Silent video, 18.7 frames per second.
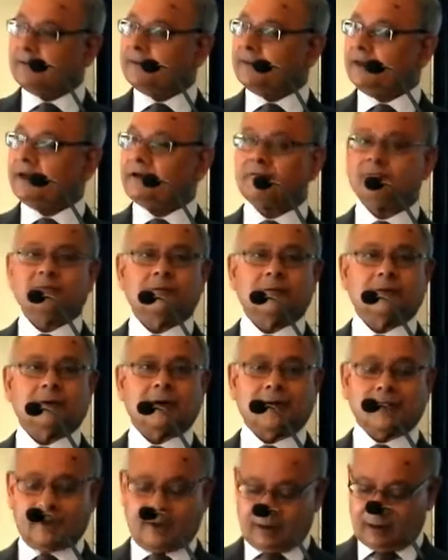Therefore,
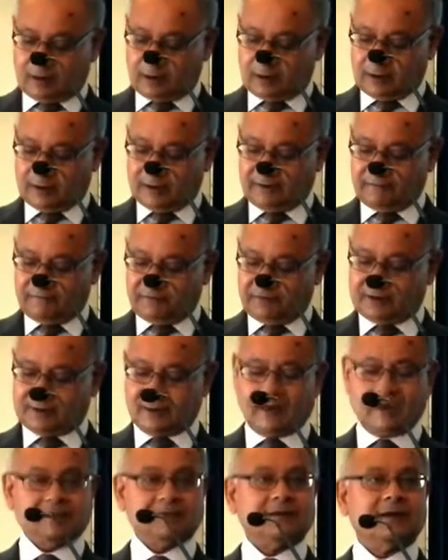I cannot
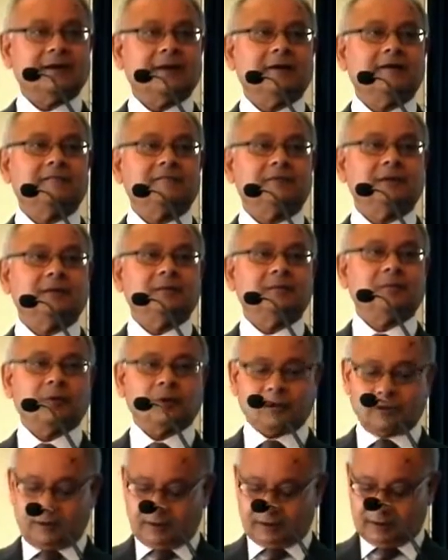emphasize enough the
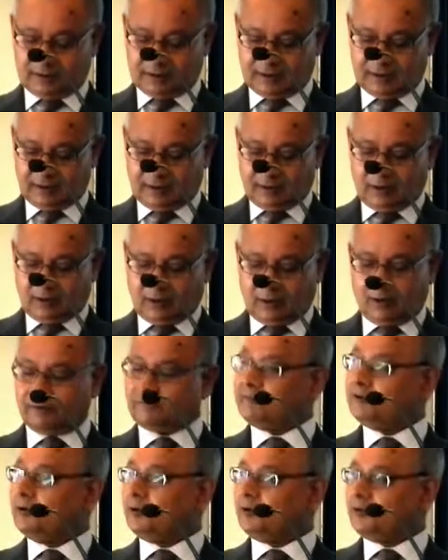importance
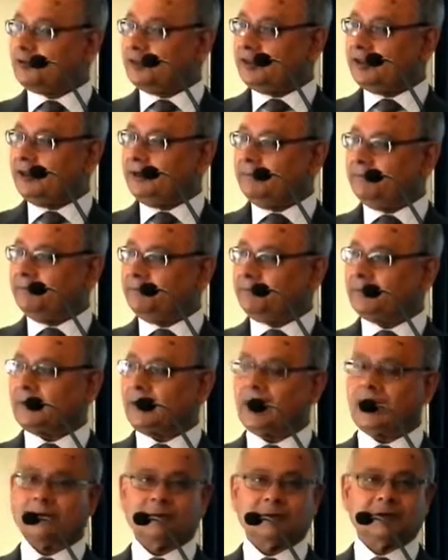of your theme,
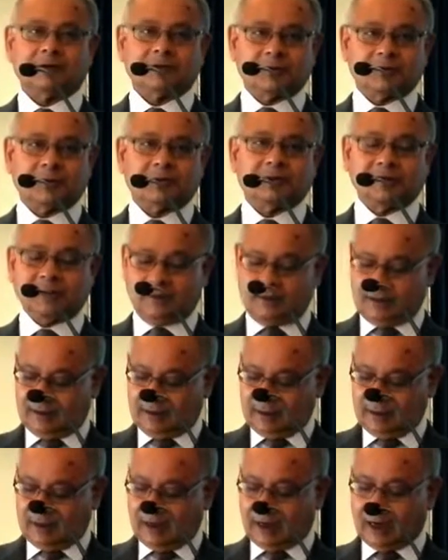our stories,
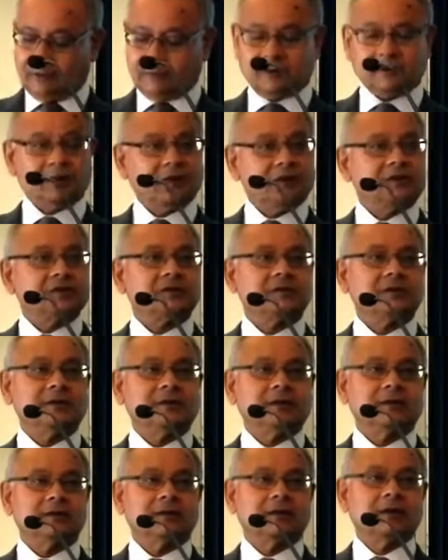our
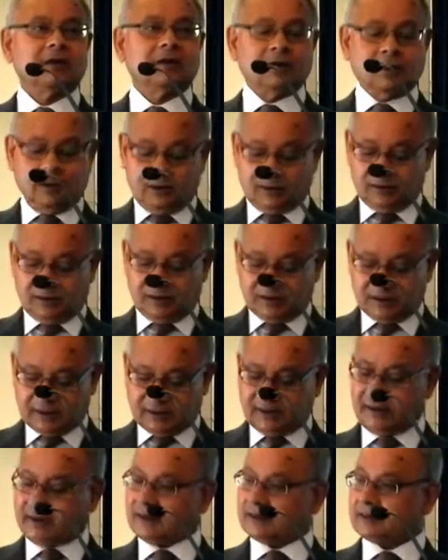histories, to the
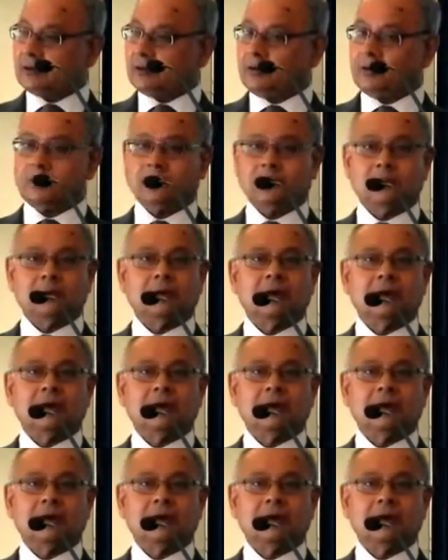city as a whole